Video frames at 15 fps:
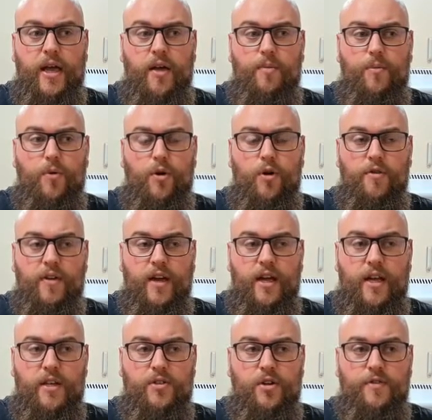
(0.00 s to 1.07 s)
it more of
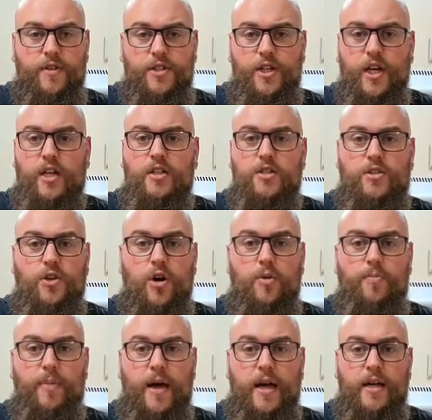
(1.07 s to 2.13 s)
a sort of a chicken
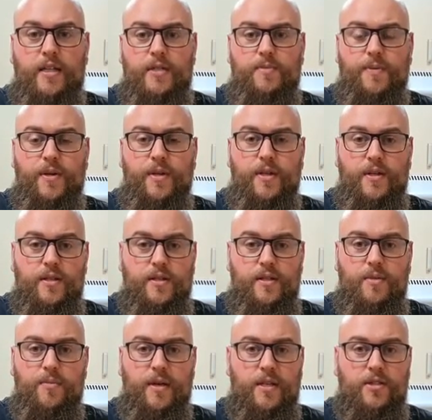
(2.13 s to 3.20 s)
stock base, because
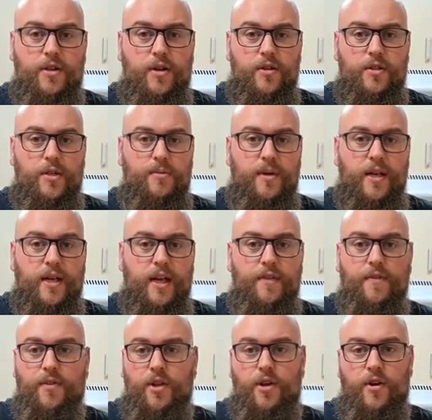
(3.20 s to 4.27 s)
the miso to me,
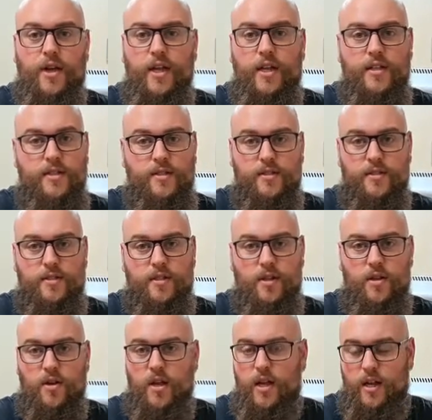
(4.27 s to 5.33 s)
even though it is
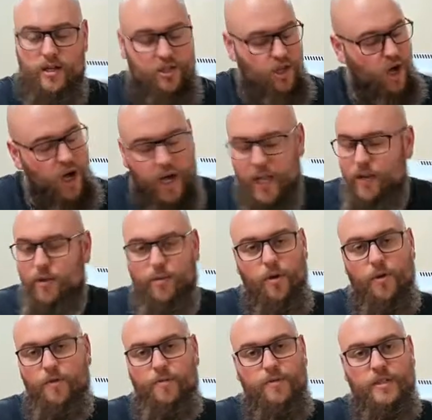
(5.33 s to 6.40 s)
entirely
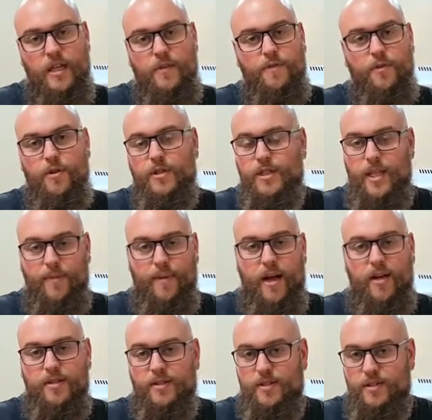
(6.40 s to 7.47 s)
removed from seafood,
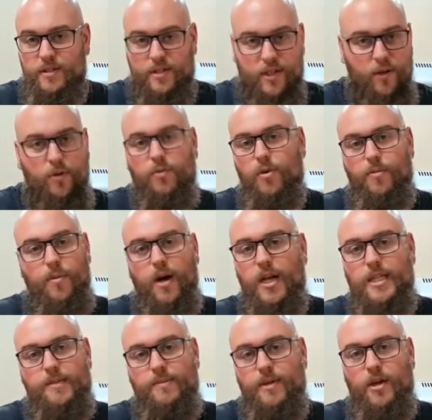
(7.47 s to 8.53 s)
somehow still
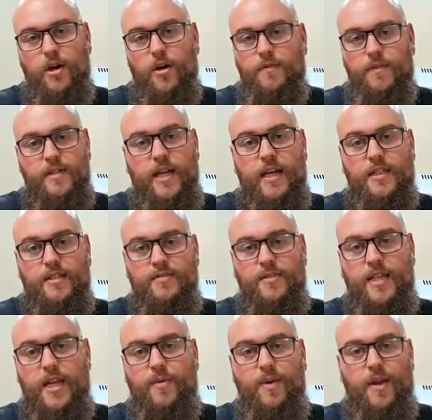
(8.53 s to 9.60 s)
reminds me of the taste of
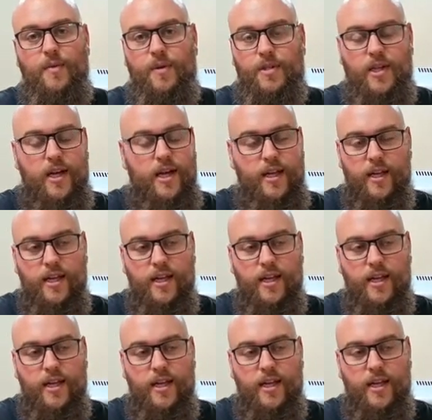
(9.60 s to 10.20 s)
seaweed, which I